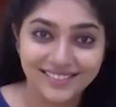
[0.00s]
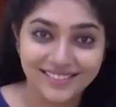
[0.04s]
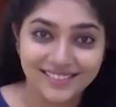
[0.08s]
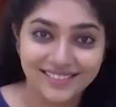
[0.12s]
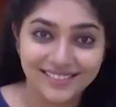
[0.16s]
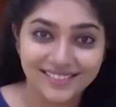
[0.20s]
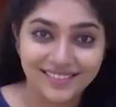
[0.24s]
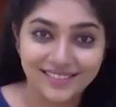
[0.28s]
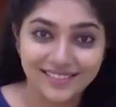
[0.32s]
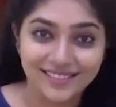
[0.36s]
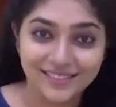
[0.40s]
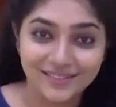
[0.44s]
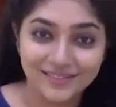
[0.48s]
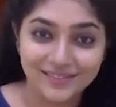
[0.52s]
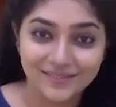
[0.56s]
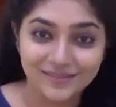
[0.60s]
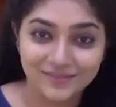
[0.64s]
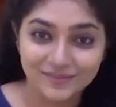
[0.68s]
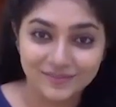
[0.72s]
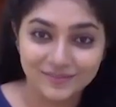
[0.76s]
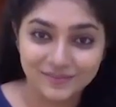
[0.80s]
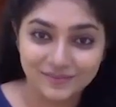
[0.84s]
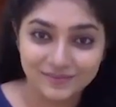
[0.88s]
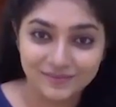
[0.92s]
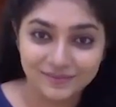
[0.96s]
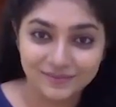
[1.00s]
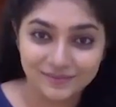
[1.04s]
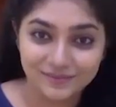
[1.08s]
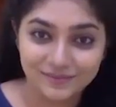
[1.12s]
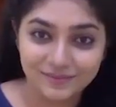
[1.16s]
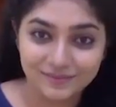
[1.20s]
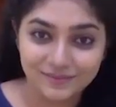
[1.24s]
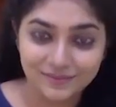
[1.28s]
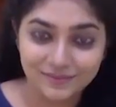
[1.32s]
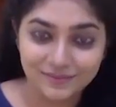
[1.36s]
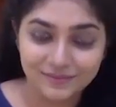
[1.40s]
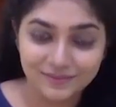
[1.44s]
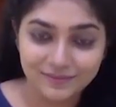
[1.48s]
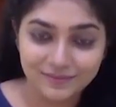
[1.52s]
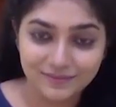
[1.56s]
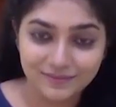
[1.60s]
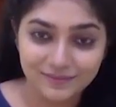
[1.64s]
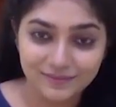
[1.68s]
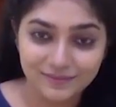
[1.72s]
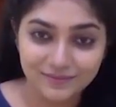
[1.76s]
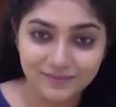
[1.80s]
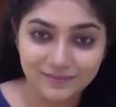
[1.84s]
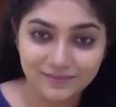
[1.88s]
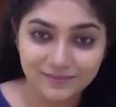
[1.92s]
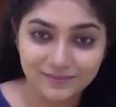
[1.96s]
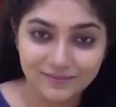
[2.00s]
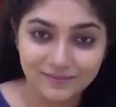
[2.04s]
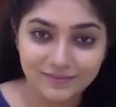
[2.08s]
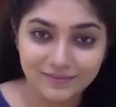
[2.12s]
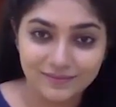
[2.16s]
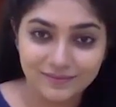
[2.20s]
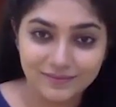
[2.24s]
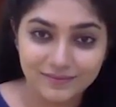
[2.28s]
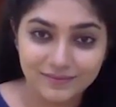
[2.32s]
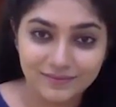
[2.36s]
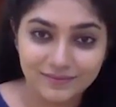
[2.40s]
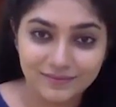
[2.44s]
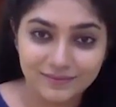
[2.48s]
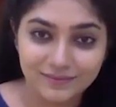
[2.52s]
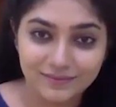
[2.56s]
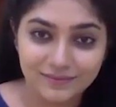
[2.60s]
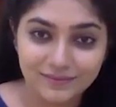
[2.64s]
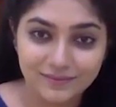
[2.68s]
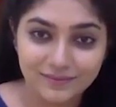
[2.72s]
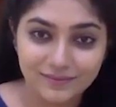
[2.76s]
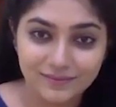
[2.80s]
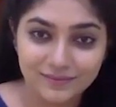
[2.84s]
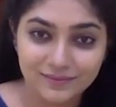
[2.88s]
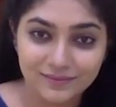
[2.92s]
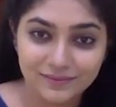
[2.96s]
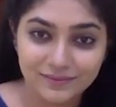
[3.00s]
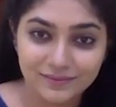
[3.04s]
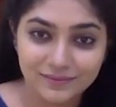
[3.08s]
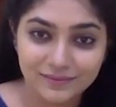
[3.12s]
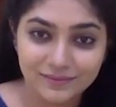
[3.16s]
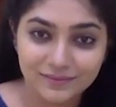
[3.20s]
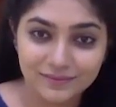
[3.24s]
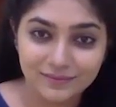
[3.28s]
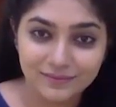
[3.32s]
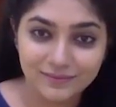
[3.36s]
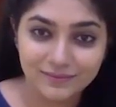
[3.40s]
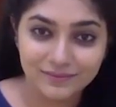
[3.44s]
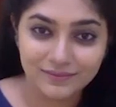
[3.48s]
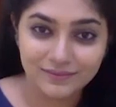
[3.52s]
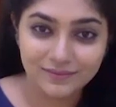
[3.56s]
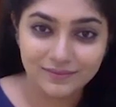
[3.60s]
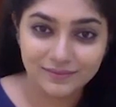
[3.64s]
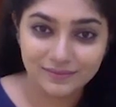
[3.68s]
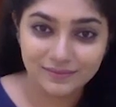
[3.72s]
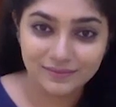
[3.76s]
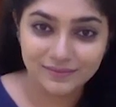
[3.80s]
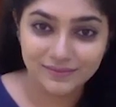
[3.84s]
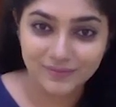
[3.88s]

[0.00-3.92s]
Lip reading: This person isn't speaking.